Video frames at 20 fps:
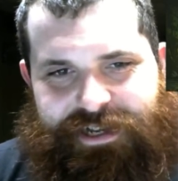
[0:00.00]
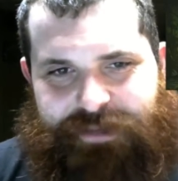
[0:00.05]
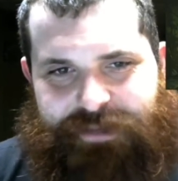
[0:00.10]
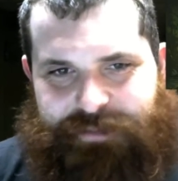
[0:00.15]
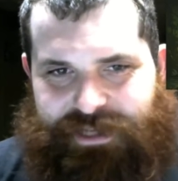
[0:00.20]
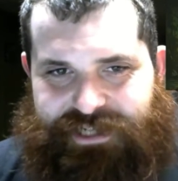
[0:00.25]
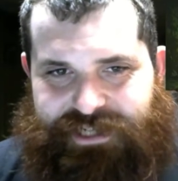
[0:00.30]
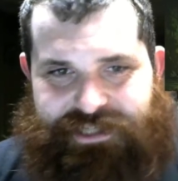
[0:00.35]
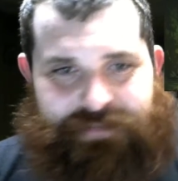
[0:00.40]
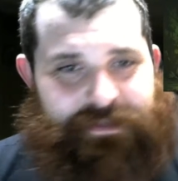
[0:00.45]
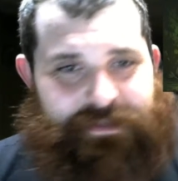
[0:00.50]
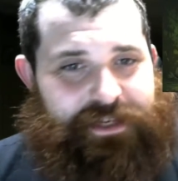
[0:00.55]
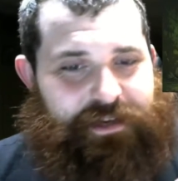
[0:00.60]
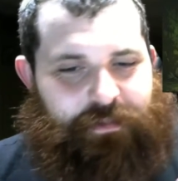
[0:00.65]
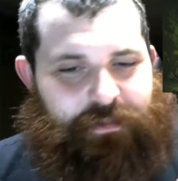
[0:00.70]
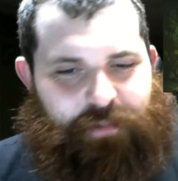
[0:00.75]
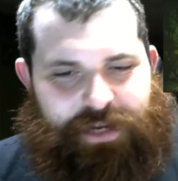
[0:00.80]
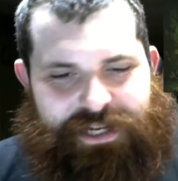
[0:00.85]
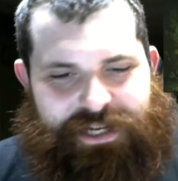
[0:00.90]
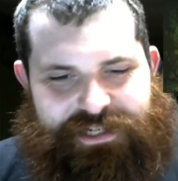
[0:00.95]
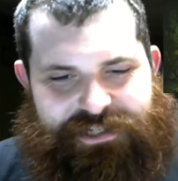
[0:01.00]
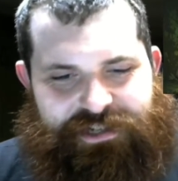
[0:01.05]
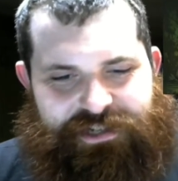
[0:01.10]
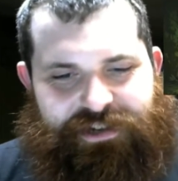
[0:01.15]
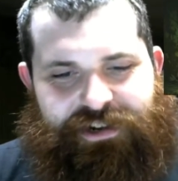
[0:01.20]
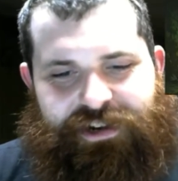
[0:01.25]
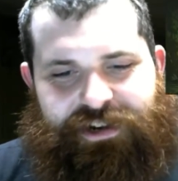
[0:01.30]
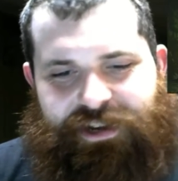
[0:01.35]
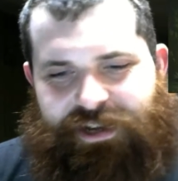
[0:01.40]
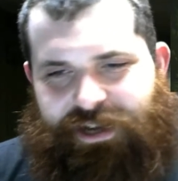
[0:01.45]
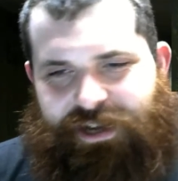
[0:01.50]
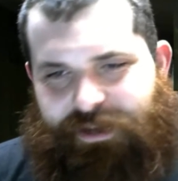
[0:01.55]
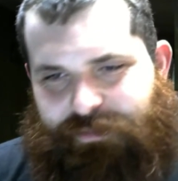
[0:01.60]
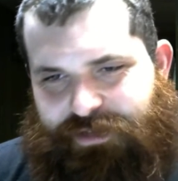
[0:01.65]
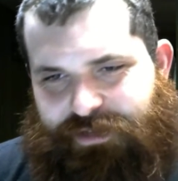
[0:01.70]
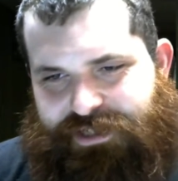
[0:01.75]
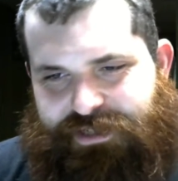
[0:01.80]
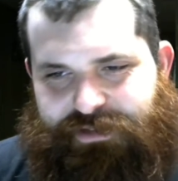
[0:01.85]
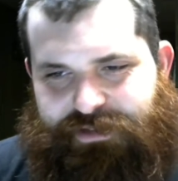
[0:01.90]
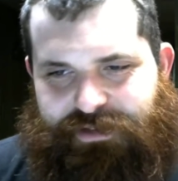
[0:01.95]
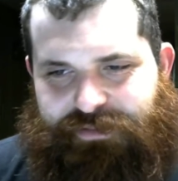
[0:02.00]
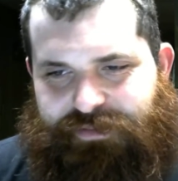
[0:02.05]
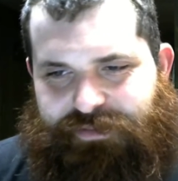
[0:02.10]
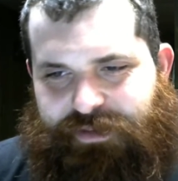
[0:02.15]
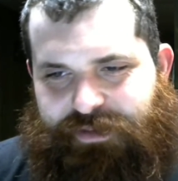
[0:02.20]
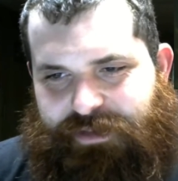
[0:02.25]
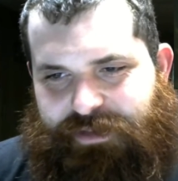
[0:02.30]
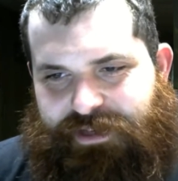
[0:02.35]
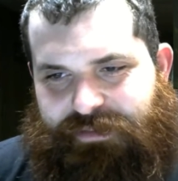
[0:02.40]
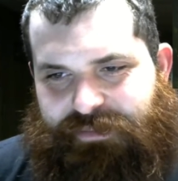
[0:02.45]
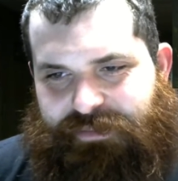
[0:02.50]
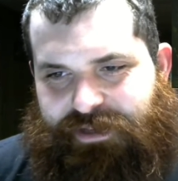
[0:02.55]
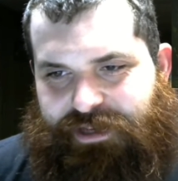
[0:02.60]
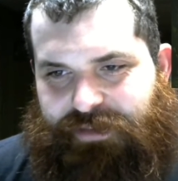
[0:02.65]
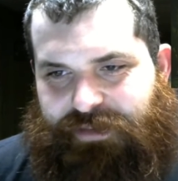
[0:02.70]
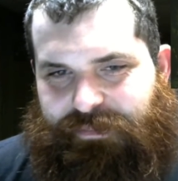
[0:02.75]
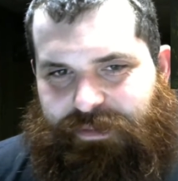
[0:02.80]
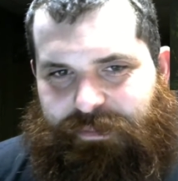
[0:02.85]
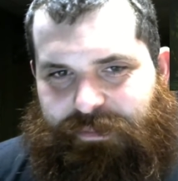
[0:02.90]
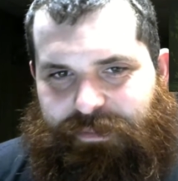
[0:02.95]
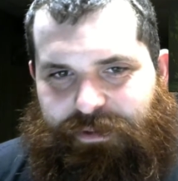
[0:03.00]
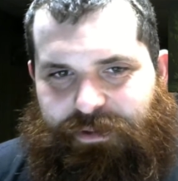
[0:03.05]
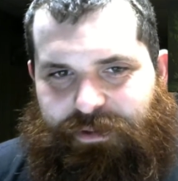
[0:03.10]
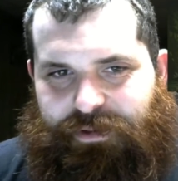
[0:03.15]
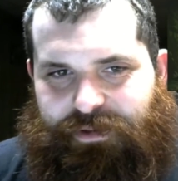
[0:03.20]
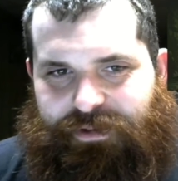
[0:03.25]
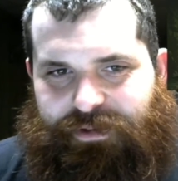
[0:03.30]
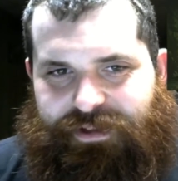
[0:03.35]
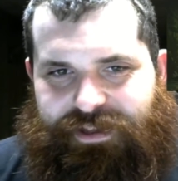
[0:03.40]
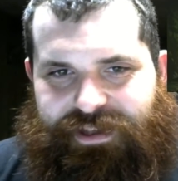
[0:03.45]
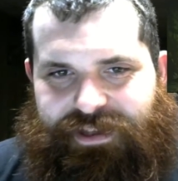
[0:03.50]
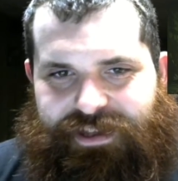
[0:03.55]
They actually make a wager on which one of them can beat up the bull.